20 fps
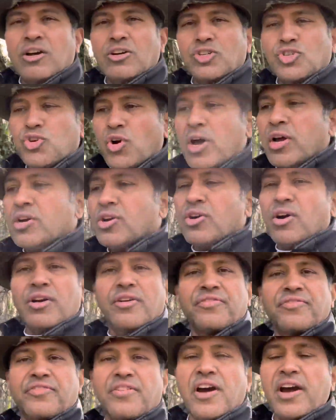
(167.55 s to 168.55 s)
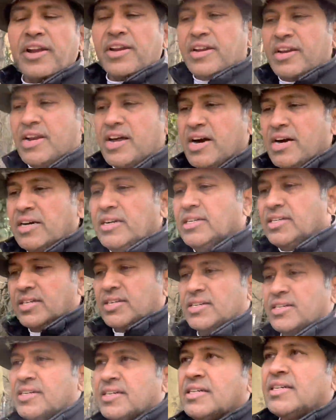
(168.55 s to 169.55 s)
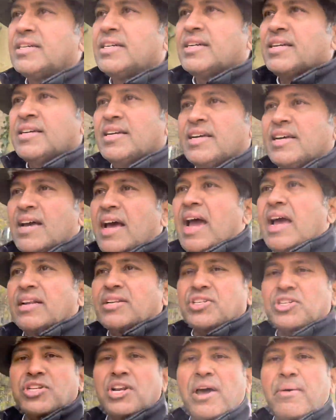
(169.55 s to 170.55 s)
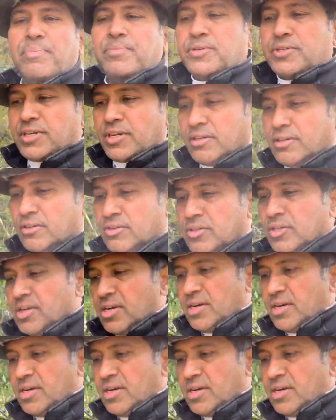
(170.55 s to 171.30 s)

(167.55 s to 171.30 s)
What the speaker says: drunk on a Friday night and slept till